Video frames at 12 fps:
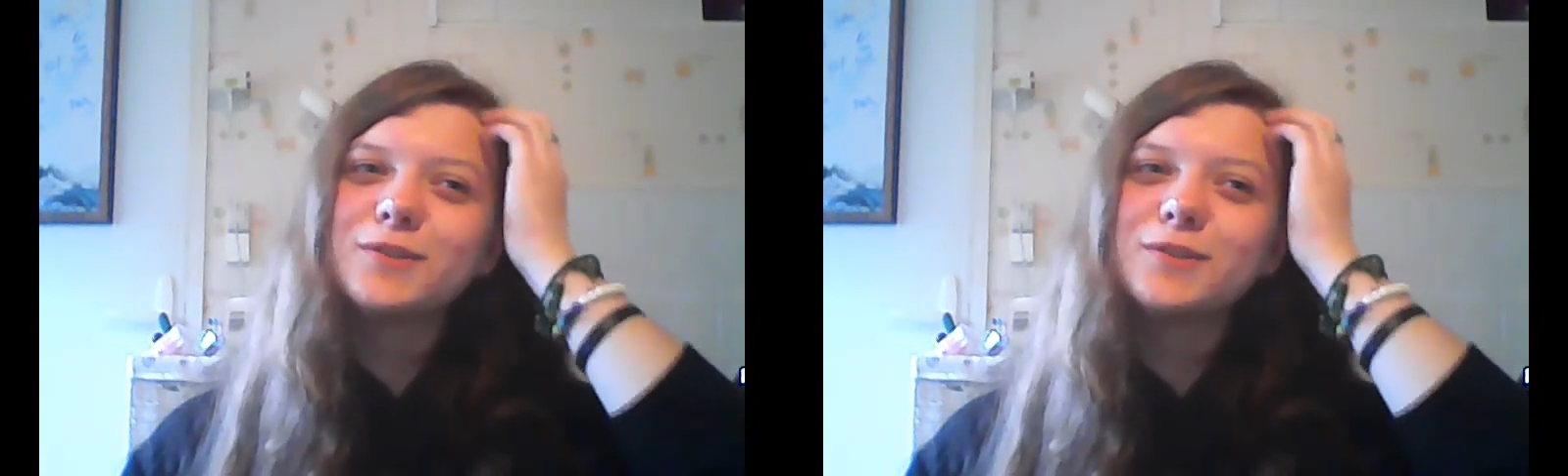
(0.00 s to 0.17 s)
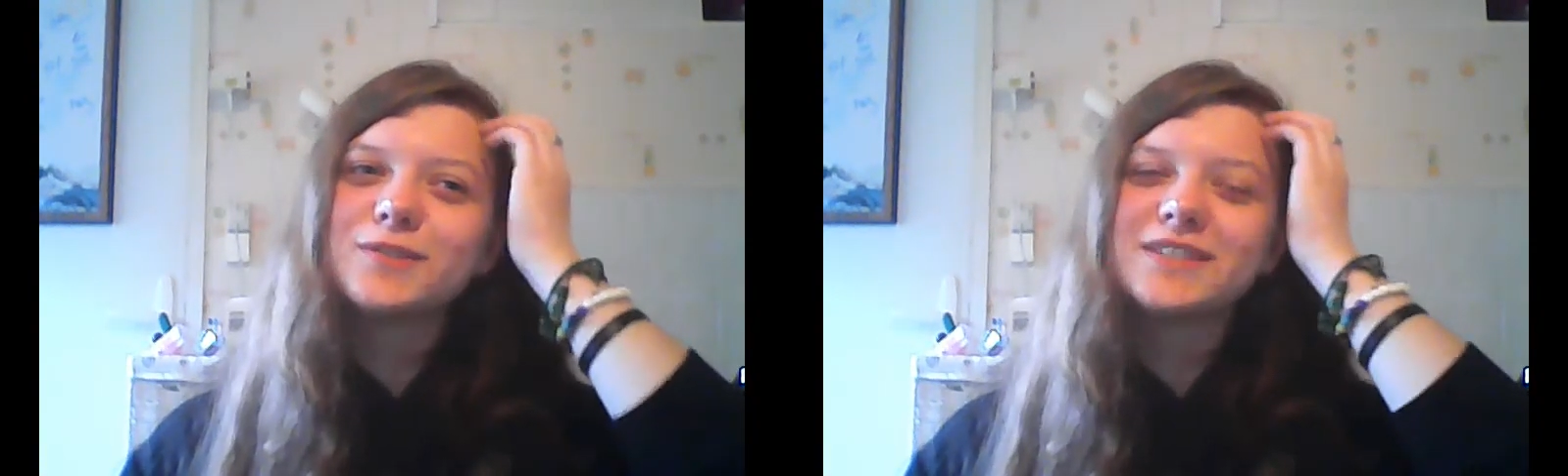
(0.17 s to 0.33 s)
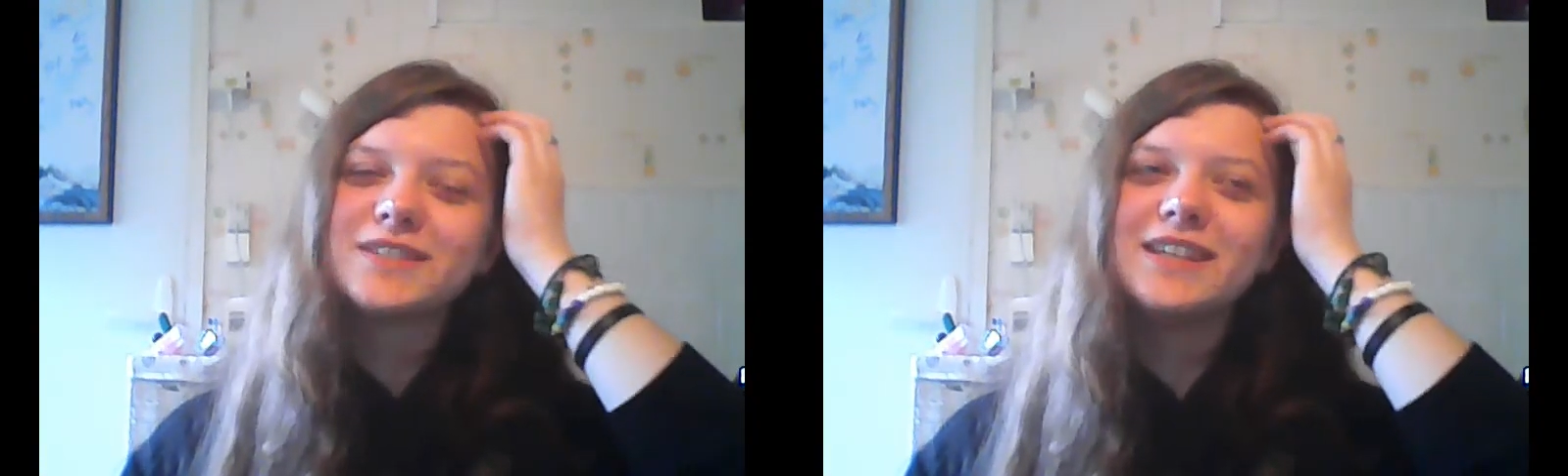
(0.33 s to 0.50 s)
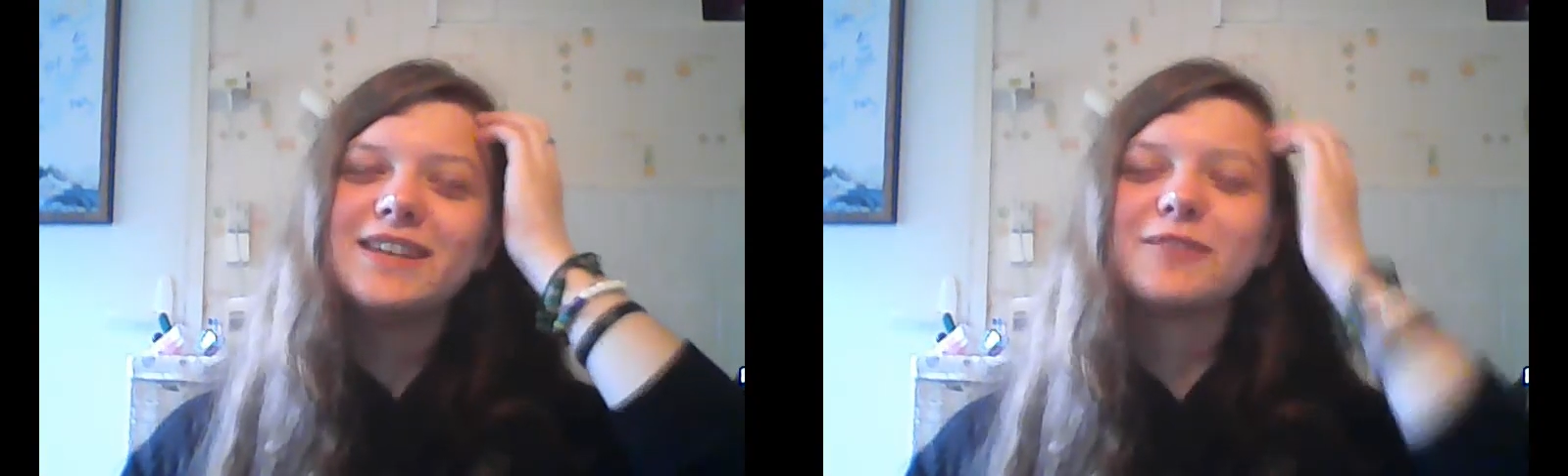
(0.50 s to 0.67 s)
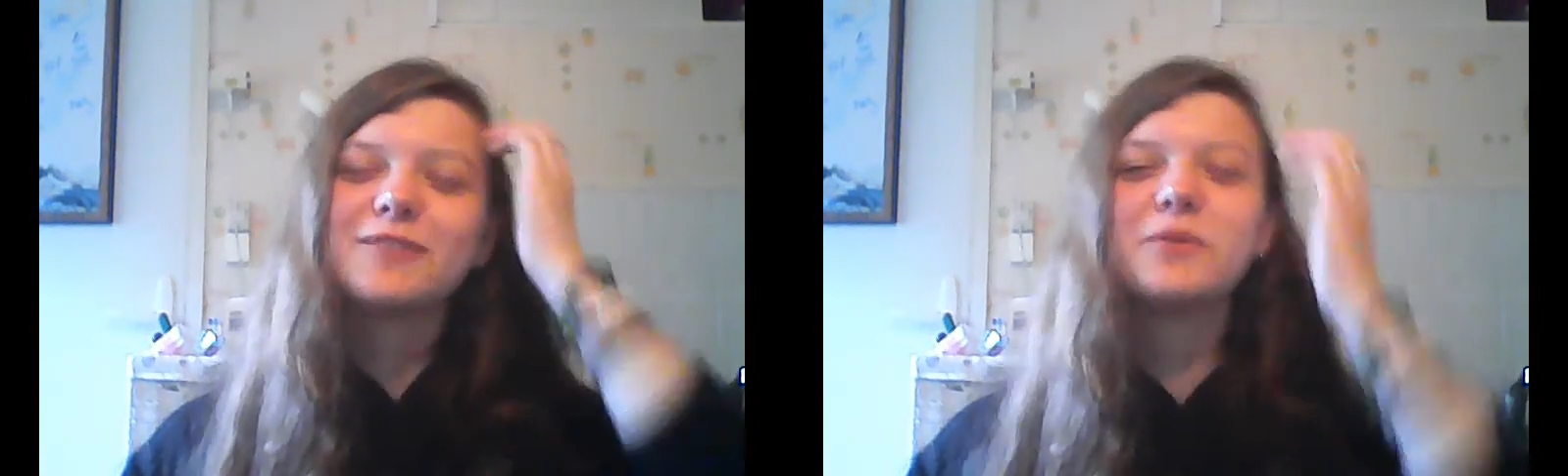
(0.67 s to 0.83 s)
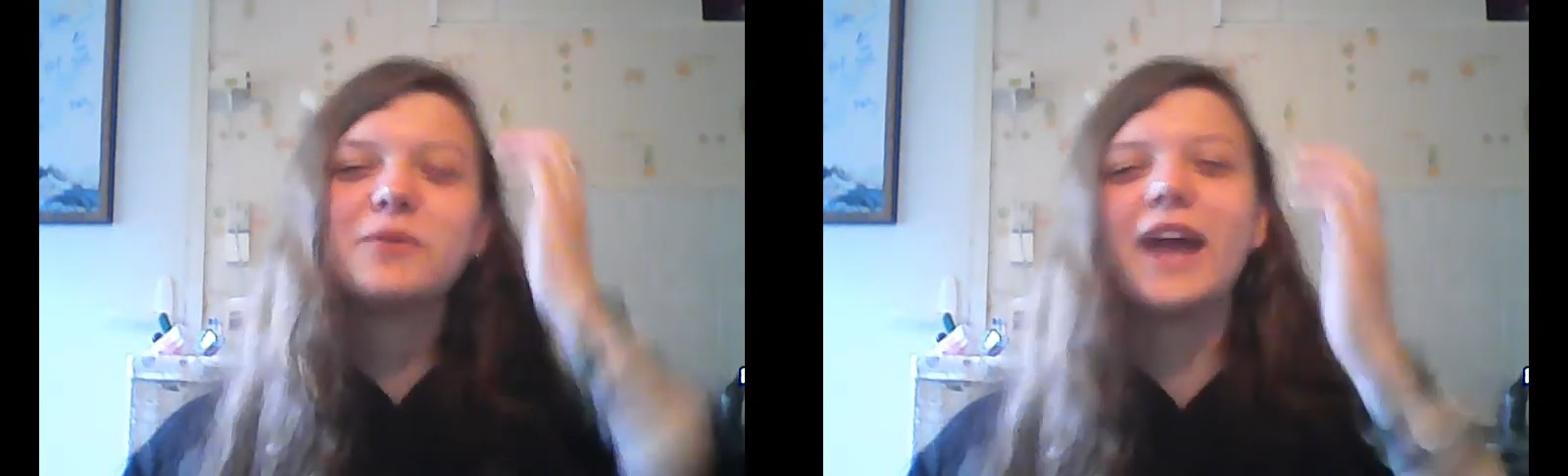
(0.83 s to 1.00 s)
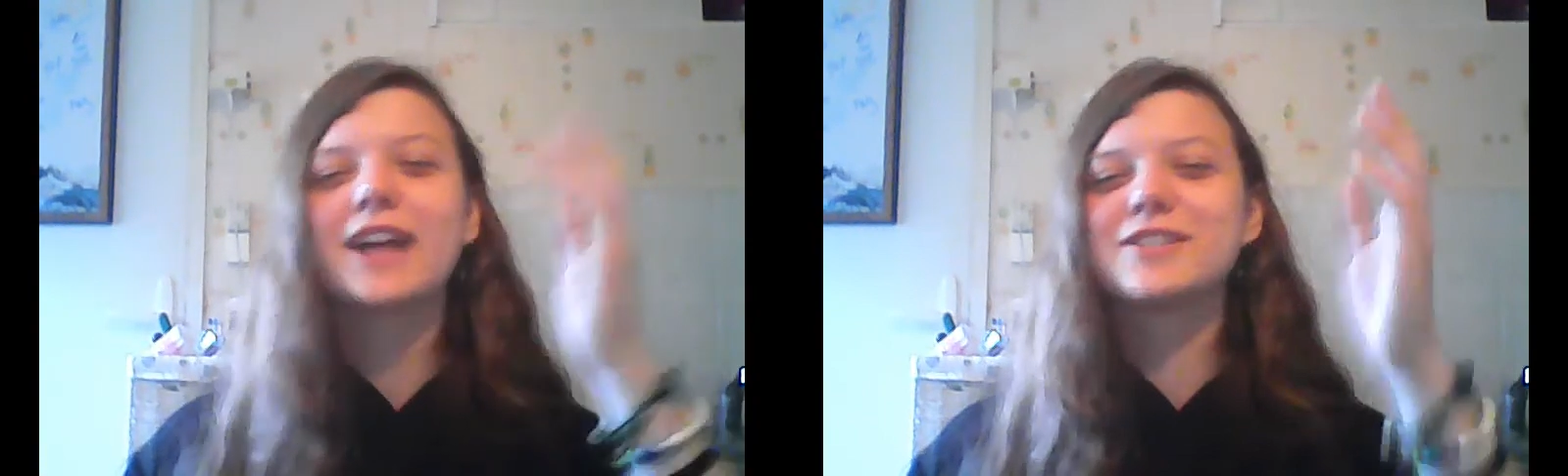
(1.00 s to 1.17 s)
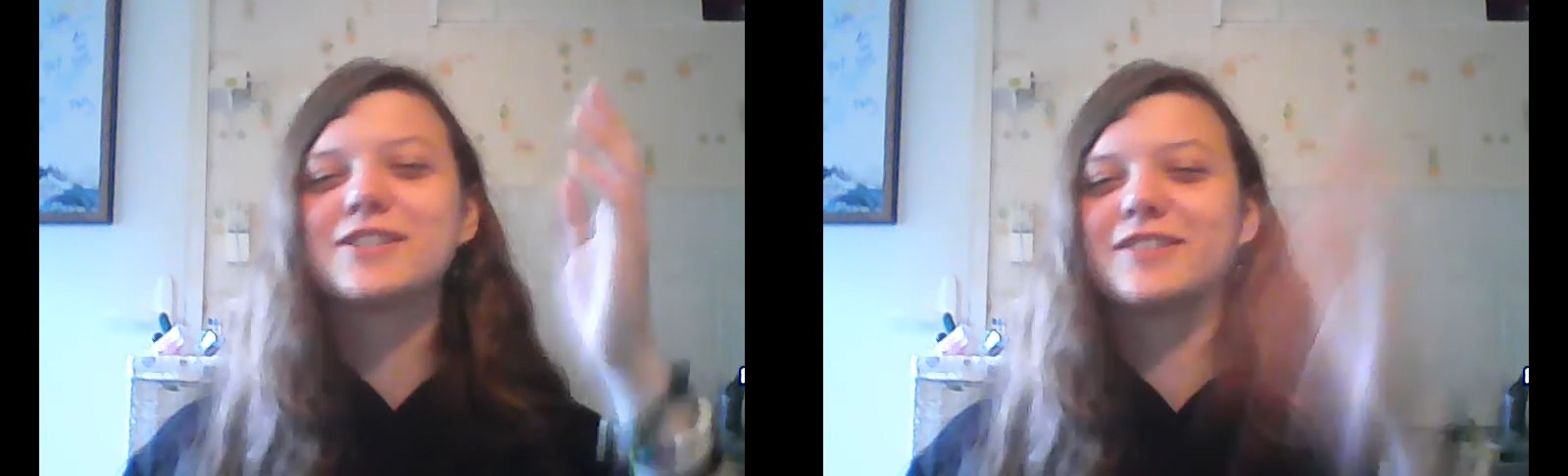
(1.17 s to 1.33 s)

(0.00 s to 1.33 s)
to see the reactions